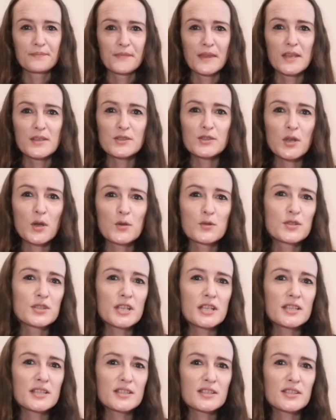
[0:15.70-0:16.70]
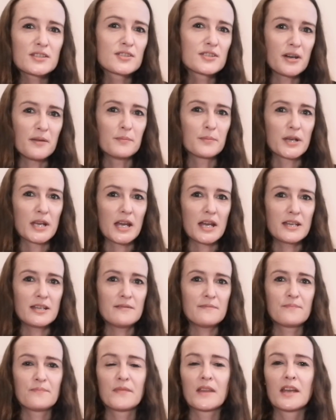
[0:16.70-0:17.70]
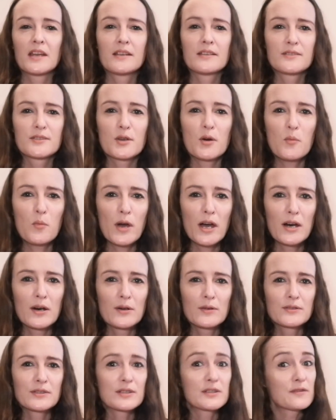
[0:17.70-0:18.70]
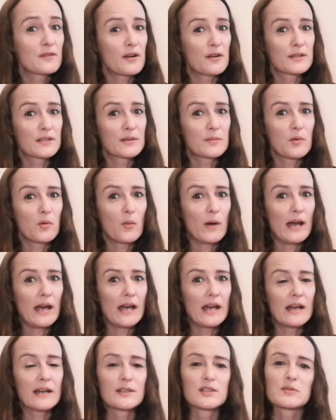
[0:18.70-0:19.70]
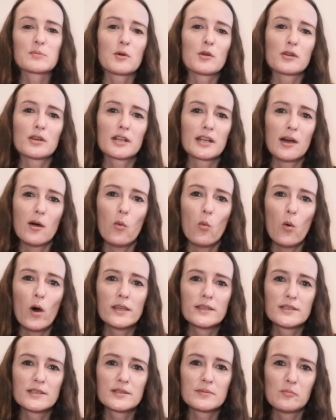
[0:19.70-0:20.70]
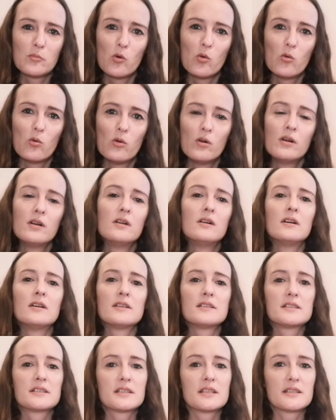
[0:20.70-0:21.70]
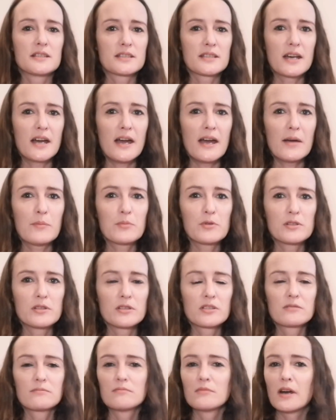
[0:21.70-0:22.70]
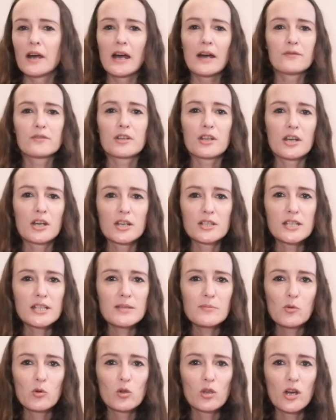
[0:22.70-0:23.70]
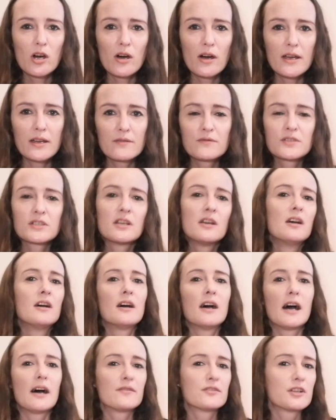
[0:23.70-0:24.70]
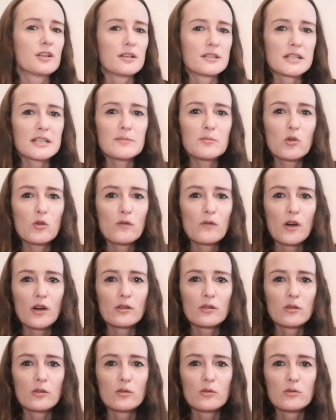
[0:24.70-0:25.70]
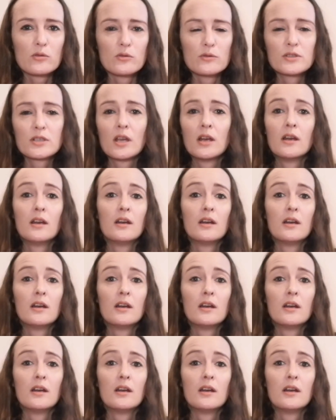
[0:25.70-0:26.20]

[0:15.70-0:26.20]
So since Dumpgate, Don Wells, as far as I'm aware, has spoken out once more since that happened. I haven't heard any more lives, haven't heard any more phone calls.